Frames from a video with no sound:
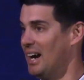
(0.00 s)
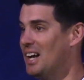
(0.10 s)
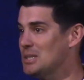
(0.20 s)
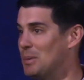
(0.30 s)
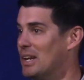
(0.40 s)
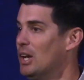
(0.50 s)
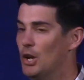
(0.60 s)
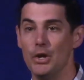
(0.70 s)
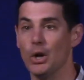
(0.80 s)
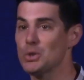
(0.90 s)
Husband,
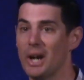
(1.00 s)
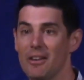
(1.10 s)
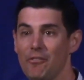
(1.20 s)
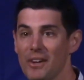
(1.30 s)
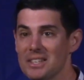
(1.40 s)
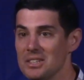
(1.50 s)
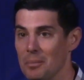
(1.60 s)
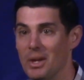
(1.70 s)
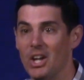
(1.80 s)
don't try and fix them.